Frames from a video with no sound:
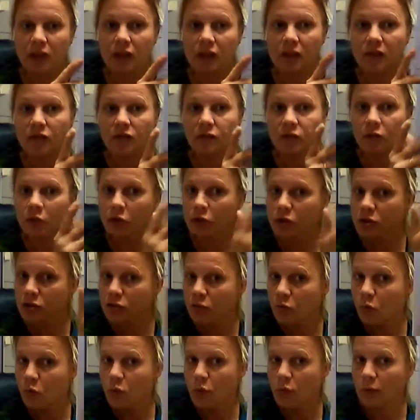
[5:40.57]
The
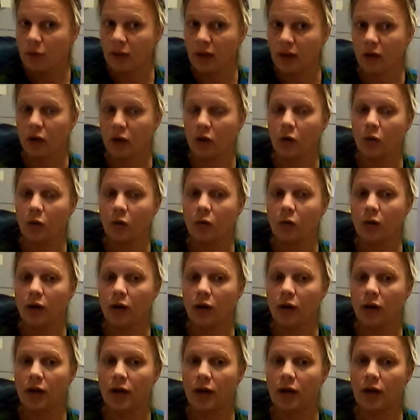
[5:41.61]
first form, though,
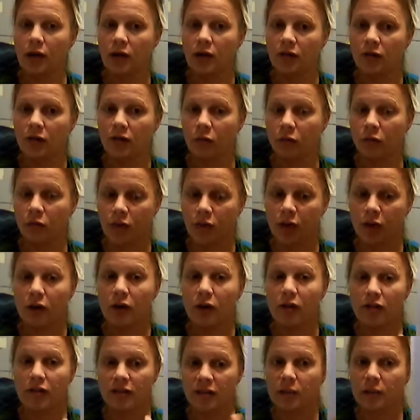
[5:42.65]
is
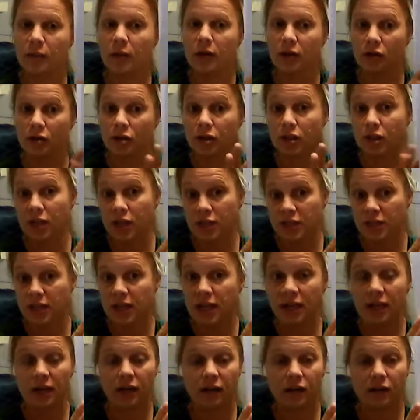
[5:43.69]
very similar to the
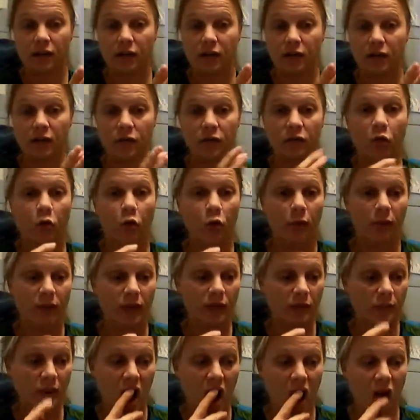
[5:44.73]
second form in
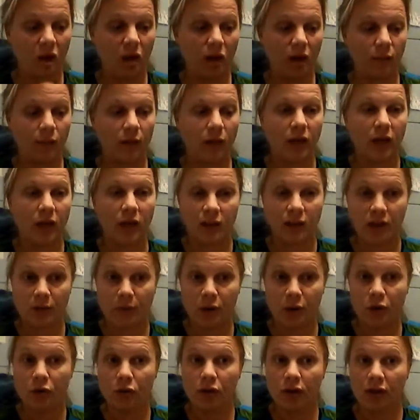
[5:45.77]
the packet. They
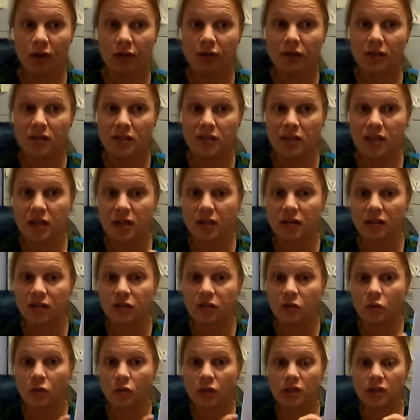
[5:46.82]
both have the state of
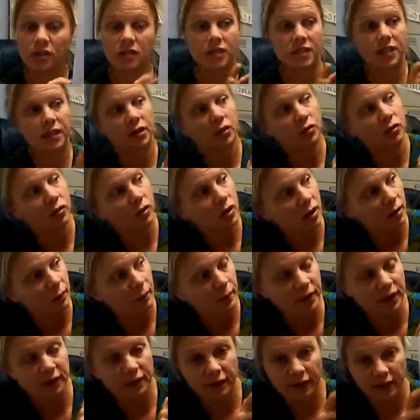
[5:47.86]
Florida seal
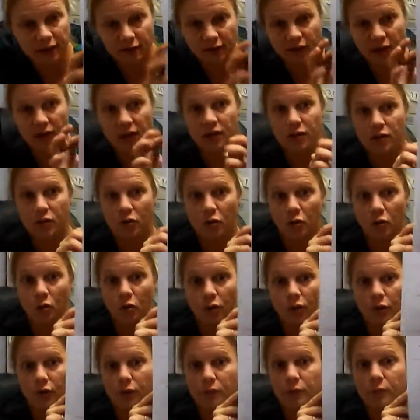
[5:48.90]
up in the left-hand
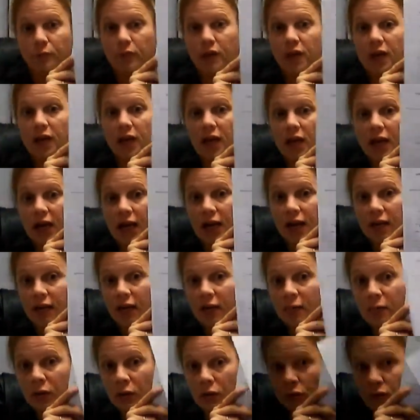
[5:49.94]
corner, and
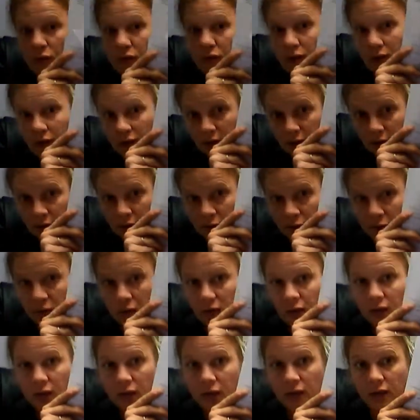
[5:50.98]
they both have
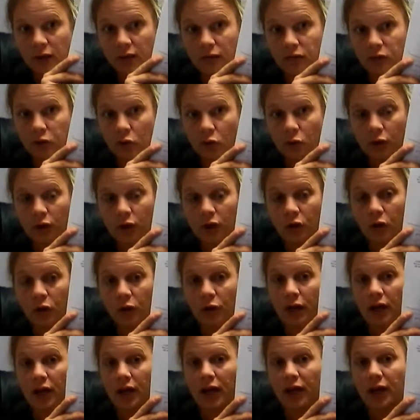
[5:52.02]
the Florida
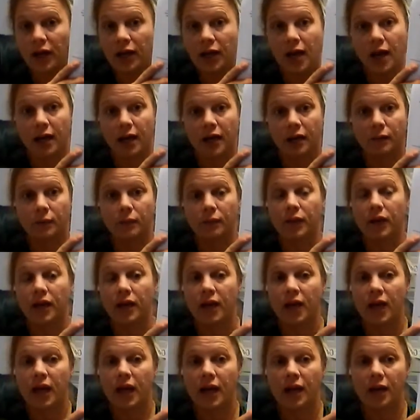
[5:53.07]
guardian ad litem
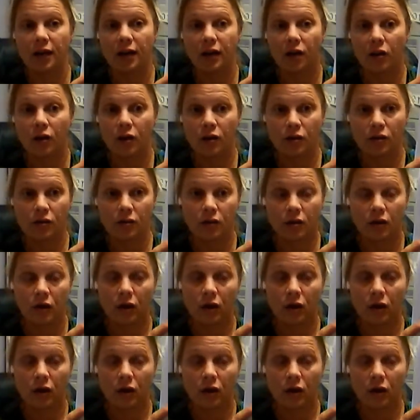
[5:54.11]
and our